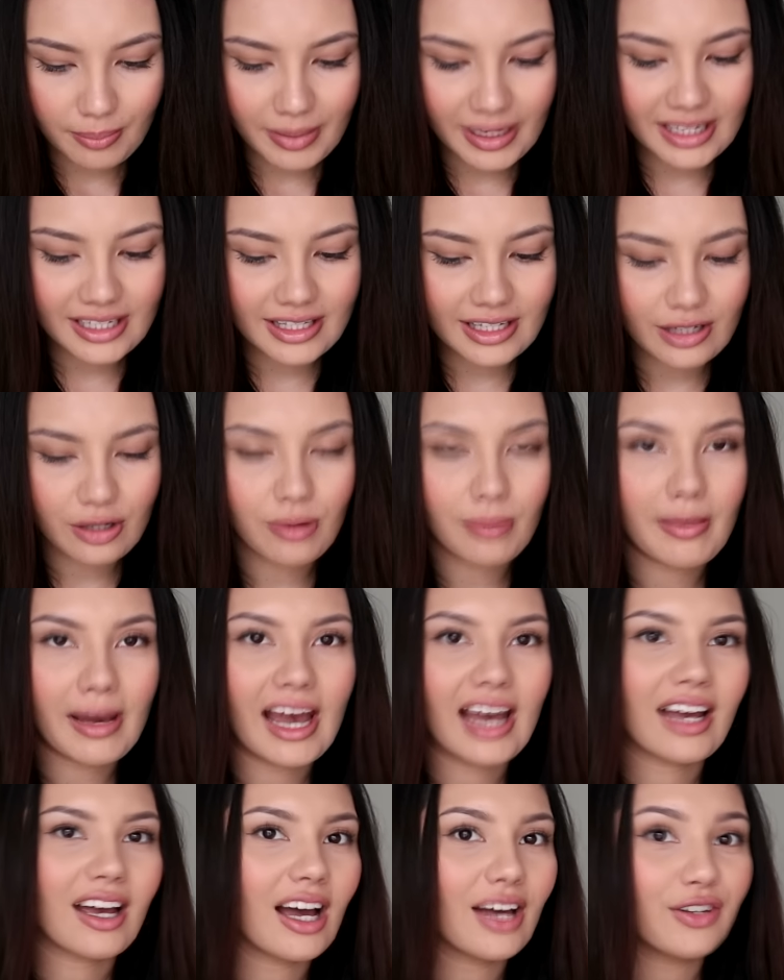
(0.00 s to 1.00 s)
PC or
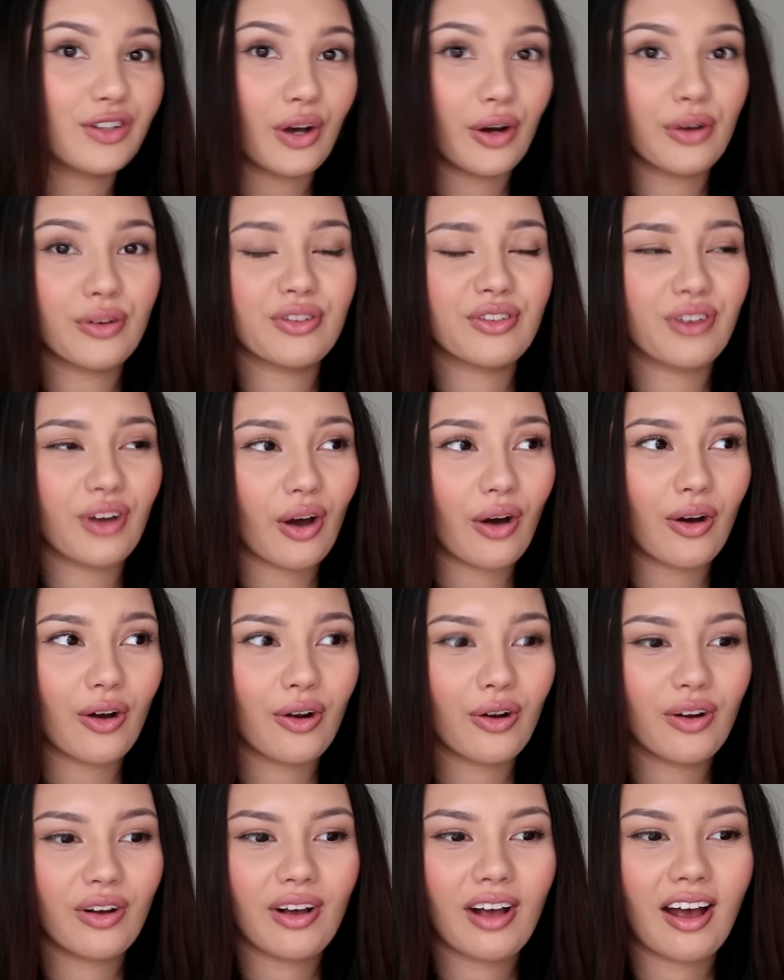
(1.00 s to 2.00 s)
Mac? I don't
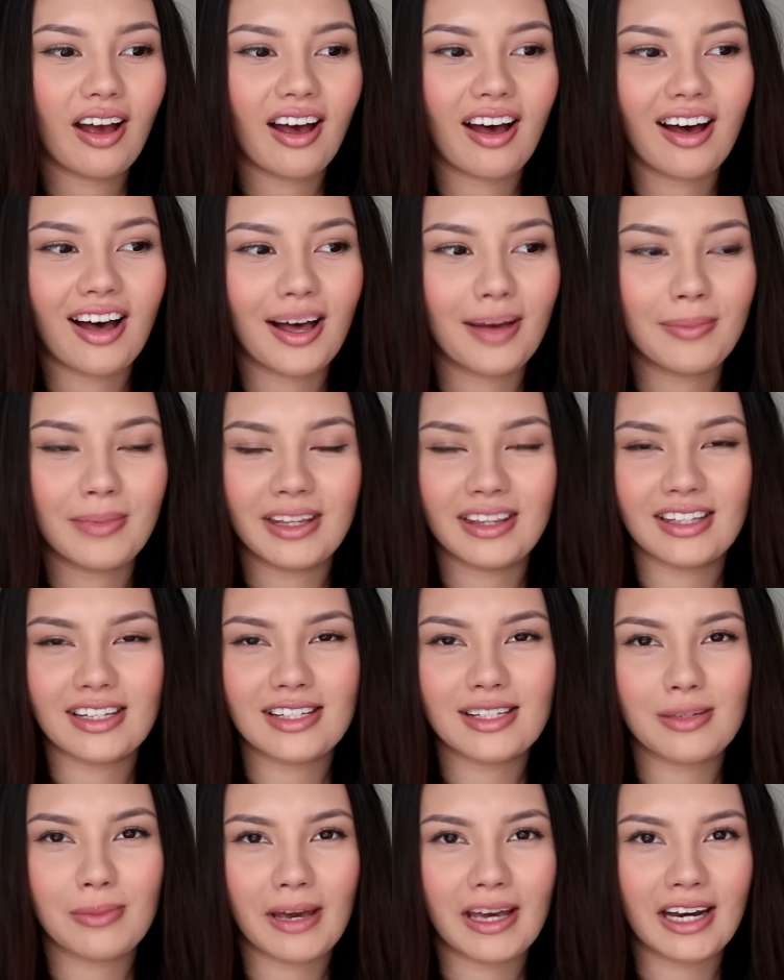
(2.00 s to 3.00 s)
know. I'm in
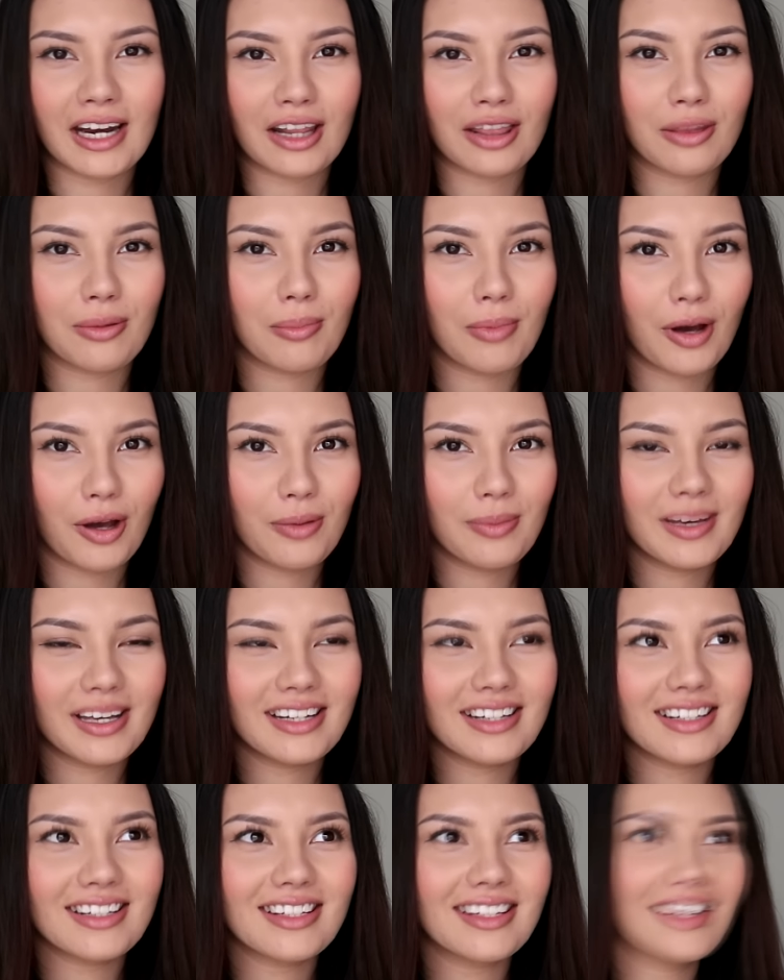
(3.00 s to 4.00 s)
this debate at the
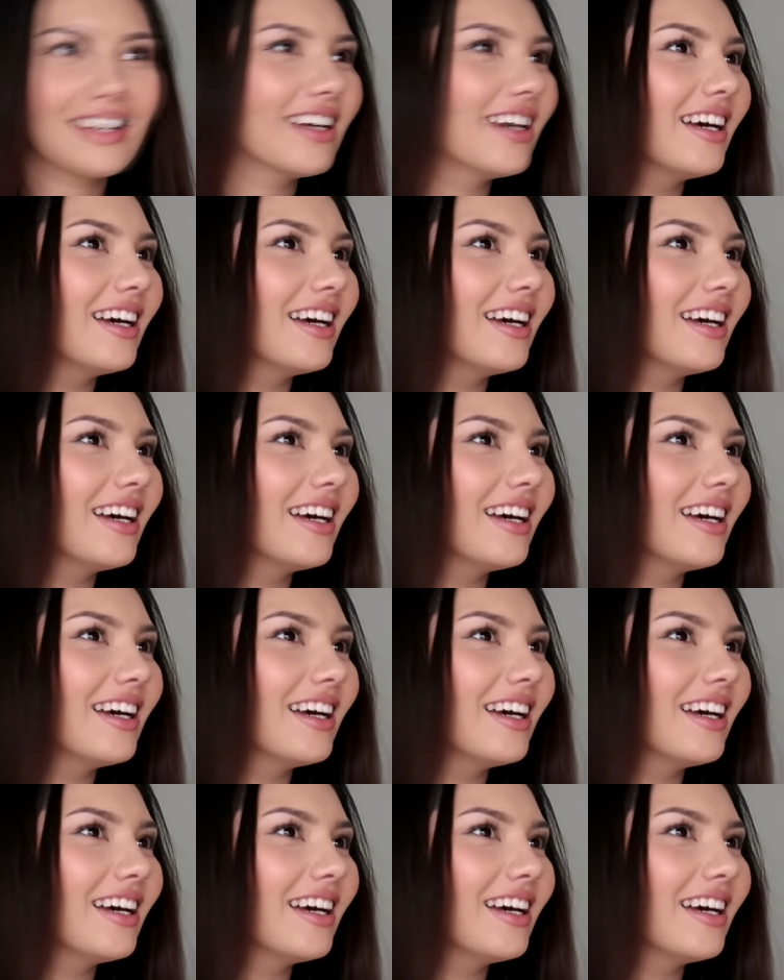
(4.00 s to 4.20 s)
moment.